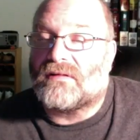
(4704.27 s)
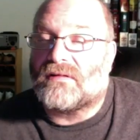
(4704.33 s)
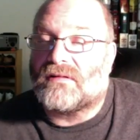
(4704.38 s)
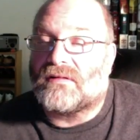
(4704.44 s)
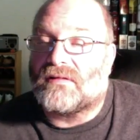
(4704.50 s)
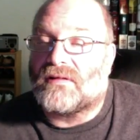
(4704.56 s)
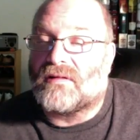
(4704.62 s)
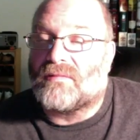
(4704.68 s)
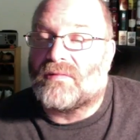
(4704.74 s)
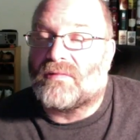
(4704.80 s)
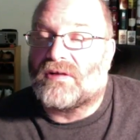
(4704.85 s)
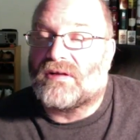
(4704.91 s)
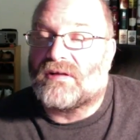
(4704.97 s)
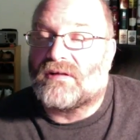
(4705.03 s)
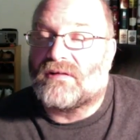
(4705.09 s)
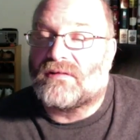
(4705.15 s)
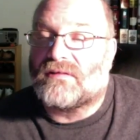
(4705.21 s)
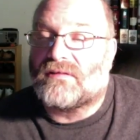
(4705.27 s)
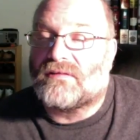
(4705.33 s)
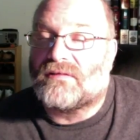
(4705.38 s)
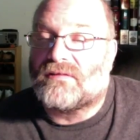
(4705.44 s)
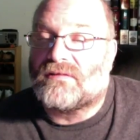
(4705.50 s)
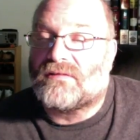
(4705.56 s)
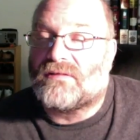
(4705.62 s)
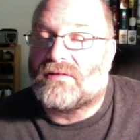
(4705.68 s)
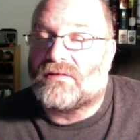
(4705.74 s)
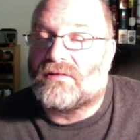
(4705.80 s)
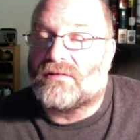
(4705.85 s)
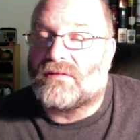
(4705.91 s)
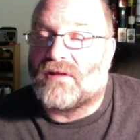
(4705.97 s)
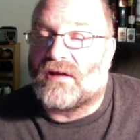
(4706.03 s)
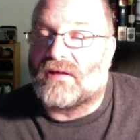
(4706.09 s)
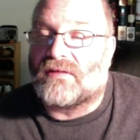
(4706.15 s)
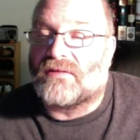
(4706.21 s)
limited to
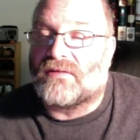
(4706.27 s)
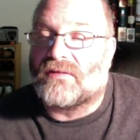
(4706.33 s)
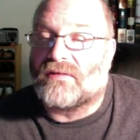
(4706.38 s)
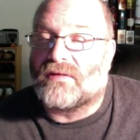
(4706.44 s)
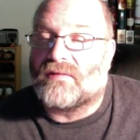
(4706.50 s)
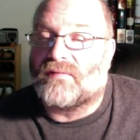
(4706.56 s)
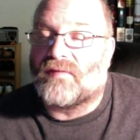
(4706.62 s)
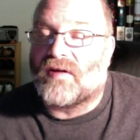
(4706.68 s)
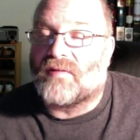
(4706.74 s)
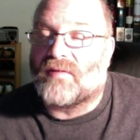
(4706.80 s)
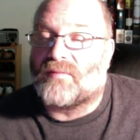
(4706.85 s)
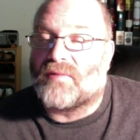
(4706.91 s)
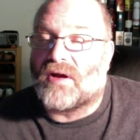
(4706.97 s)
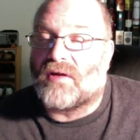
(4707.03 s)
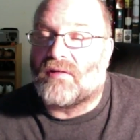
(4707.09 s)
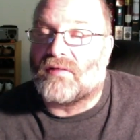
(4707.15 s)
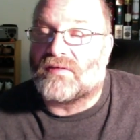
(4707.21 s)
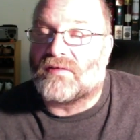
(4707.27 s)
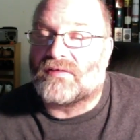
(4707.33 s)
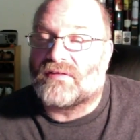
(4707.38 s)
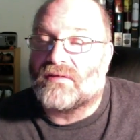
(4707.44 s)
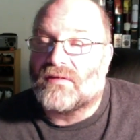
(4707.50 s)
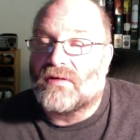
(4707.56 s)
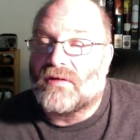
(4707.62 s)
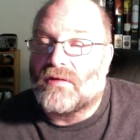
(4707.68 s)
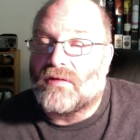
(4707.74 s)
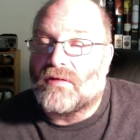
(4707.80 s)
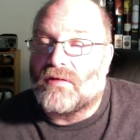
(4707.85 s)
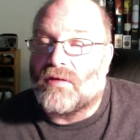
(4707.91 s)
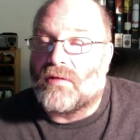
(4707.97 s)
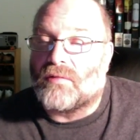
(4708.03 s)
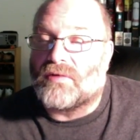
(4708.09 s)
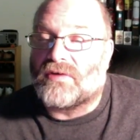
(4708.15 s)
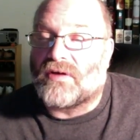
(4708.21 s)
like 35 barrels.
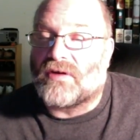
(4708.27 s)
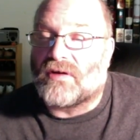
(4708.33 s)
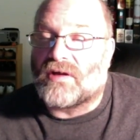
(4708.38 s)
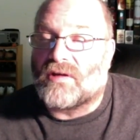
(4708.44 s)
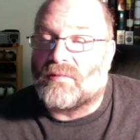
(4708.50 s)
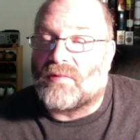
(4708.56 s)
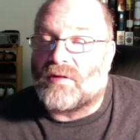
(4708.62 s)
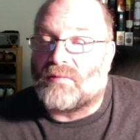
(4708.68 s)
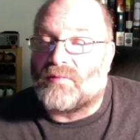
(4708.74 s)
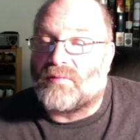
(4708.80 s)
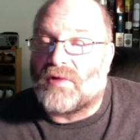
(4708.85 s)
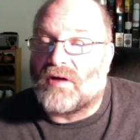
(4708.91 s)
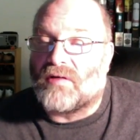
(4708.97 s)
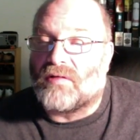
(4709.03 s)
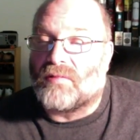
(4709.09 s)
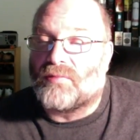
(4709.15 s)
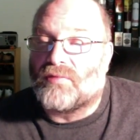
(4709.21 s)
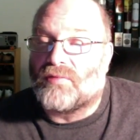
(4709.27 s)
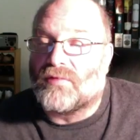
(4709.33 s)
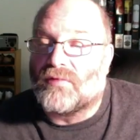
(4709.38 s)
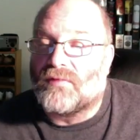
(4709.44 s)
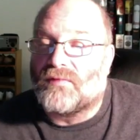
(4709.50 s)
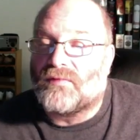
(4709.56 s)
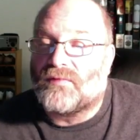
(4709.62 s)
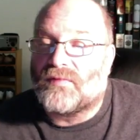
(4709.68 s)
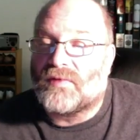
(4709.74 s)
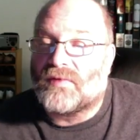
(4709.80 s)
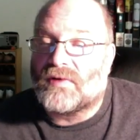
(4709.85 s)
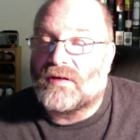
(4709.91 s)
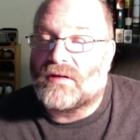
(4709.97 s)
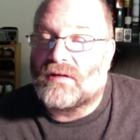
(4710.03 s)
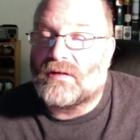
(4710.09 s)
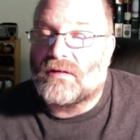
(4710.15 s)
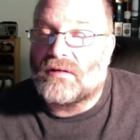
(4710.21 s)
Are we talking about barrel proof?
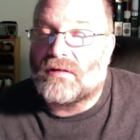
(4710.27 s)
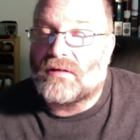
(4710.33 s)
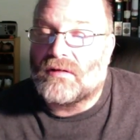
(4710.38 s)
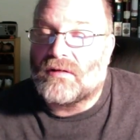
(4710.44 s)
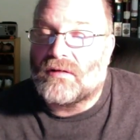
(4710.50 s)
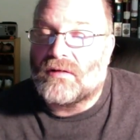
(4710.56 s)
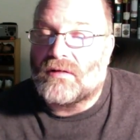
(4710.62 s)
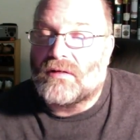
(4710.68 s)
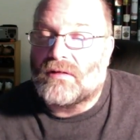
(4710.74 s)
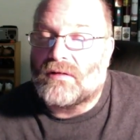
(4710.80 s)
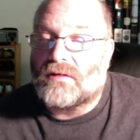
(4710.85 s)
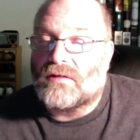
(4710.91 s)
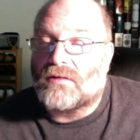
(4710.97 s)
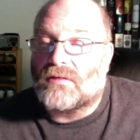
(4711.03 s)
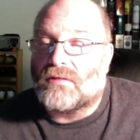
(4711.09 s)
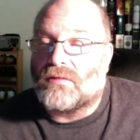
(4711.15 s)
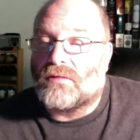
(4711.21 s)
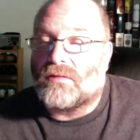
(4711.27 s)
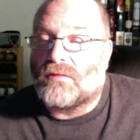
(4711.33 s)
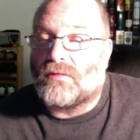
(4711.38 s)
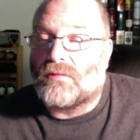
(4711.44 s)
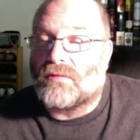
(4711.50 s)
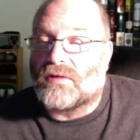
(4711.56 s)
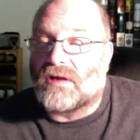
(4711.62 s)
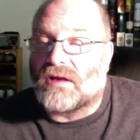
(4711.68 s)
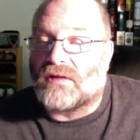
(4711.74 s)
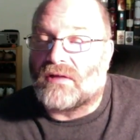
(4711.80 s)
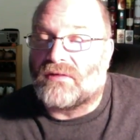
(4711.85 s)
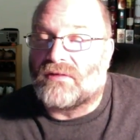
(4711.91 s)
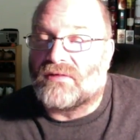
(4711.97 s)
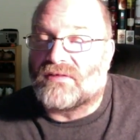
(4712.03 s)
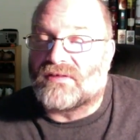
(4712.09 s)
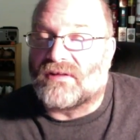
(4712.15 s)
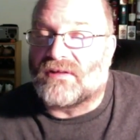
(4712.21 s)
Oh, okay,
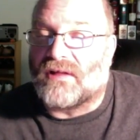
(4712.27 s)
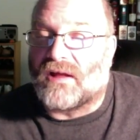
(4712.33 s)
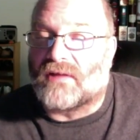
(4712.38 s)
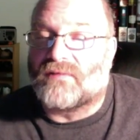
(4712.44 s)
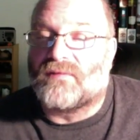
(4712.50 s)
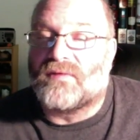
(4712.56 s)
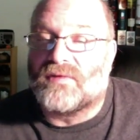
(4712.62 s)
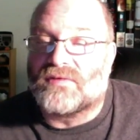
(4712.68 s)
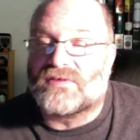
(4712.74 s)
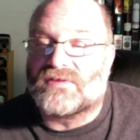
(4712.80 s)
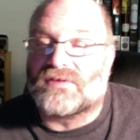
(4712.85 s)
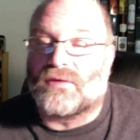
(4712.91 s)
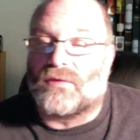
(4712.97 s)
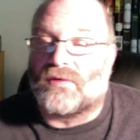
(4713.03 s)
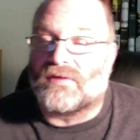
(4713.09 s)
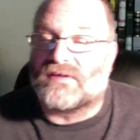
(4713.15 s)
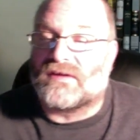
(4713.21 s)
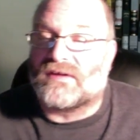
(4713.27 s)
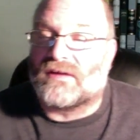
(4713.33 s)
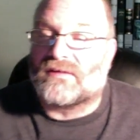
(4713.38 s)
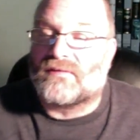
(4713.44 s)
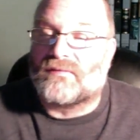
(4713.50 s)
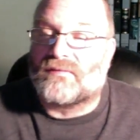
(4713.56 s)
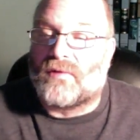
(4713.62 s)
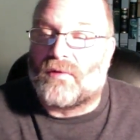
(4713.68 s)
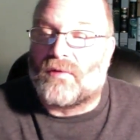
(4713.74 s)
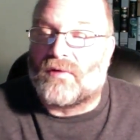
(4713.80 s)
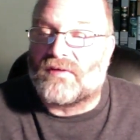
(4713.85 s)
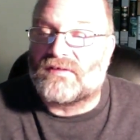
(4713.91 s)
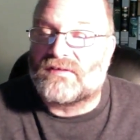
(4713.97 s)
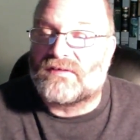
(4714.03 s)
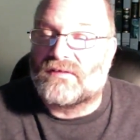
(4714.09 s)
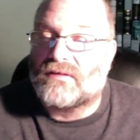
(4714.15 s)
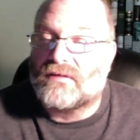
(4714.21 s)
to select few stores. Yes, of
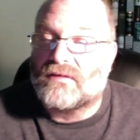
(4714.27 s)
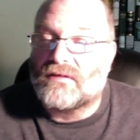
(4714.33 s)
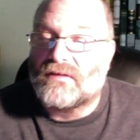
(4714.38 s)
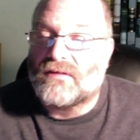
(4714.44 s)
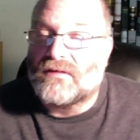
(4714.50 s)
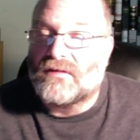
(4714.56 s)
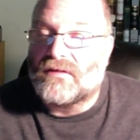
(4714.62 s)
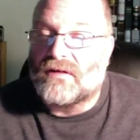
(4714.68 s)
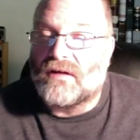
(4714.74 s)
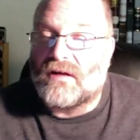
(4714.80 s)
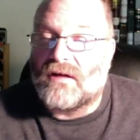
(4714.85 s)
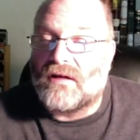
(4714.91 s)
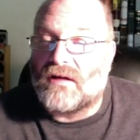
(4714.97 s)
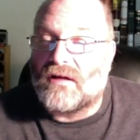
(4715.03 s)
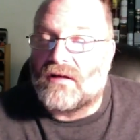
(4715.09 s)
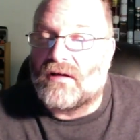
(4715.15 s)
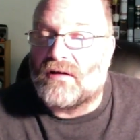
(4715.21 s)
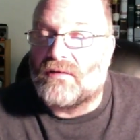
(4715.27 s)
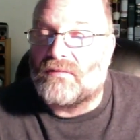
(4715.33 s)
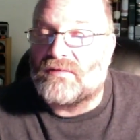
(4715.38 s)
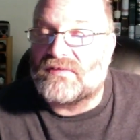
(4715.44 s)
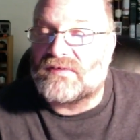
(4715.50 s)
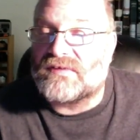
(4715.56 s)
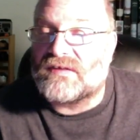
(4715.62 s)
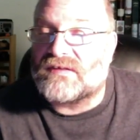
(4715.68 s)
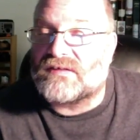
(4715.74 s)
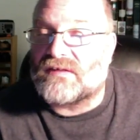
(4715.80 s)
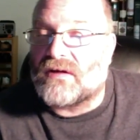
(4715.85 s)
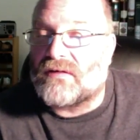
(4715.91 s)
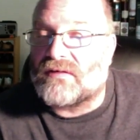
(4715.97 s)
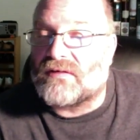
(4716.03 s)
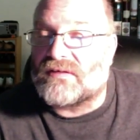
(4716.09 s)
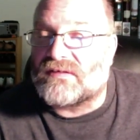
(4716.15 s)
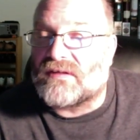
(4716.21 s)
course. Whiskey
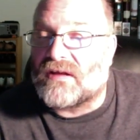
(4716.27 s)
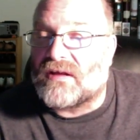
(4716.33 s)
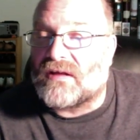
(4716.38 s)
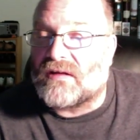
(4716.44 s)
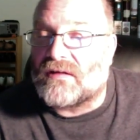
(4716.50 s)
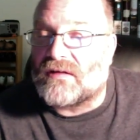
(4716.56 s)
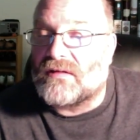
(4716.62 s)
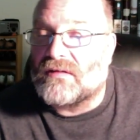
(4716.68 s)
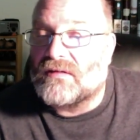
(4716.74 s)
Scout is saying,